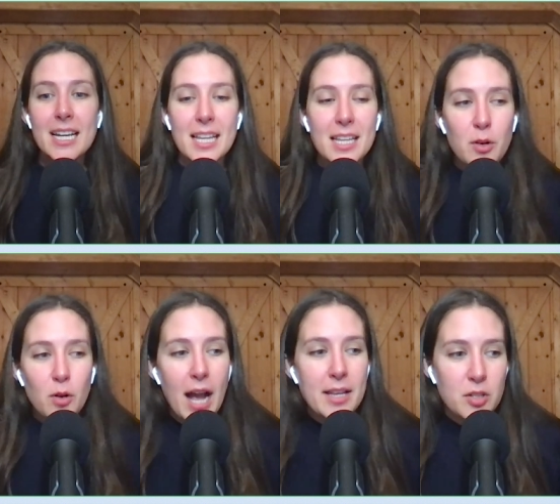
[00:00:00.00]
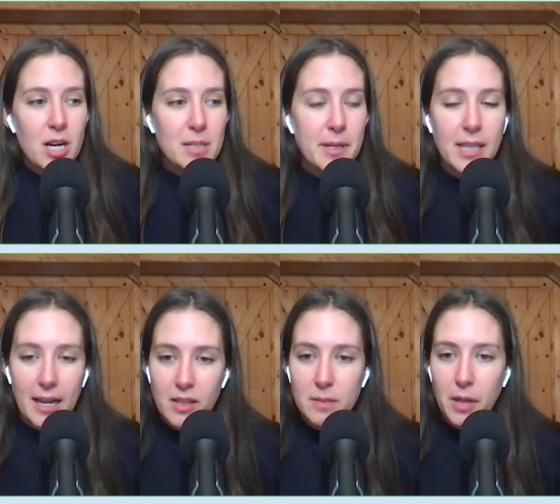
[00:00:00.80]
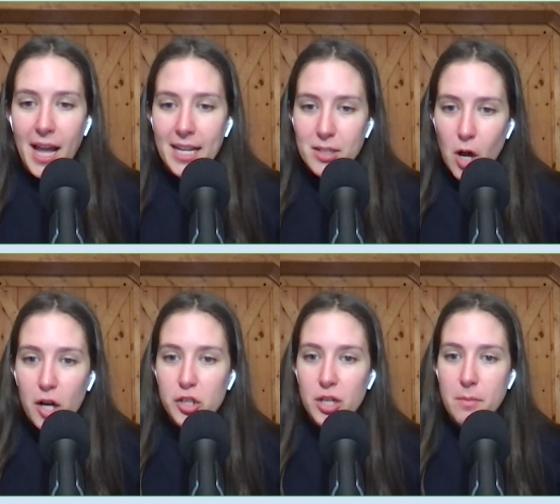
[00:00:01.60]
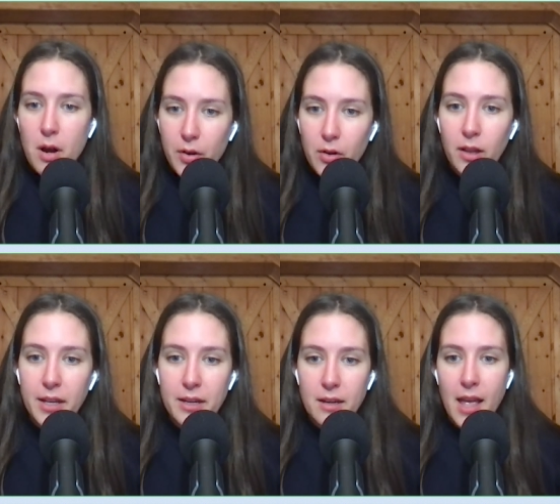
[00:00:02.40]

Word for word: you know Kai has talked about liking this blind auction model and